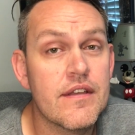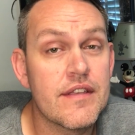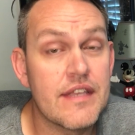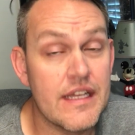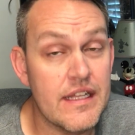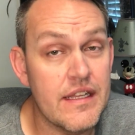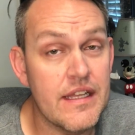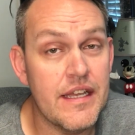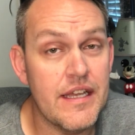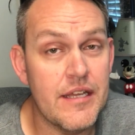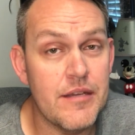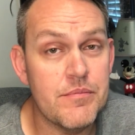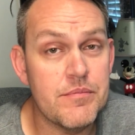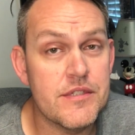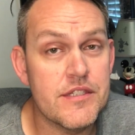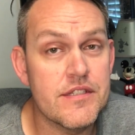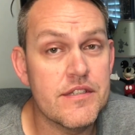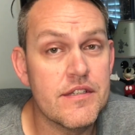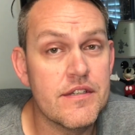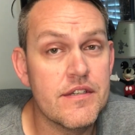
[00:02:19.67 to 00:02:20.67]

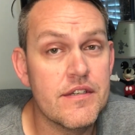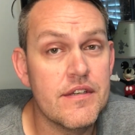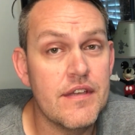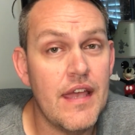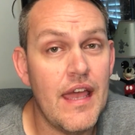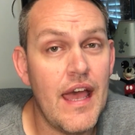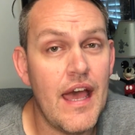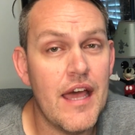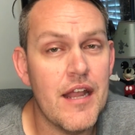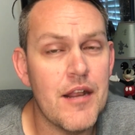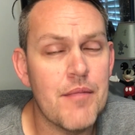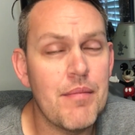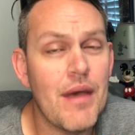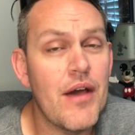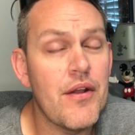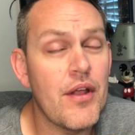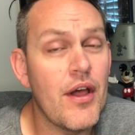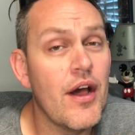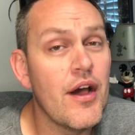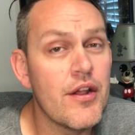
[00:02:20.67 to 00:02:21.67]
kiloamps at
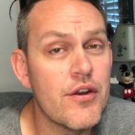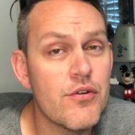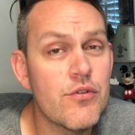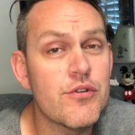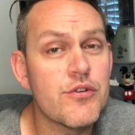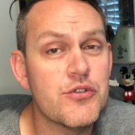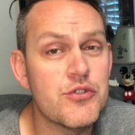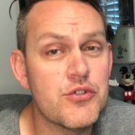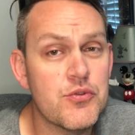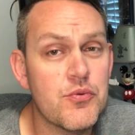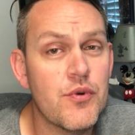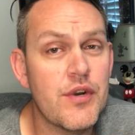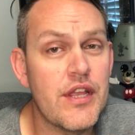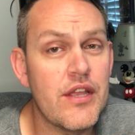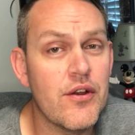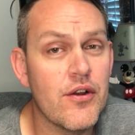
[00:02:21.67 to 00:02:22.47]
about 120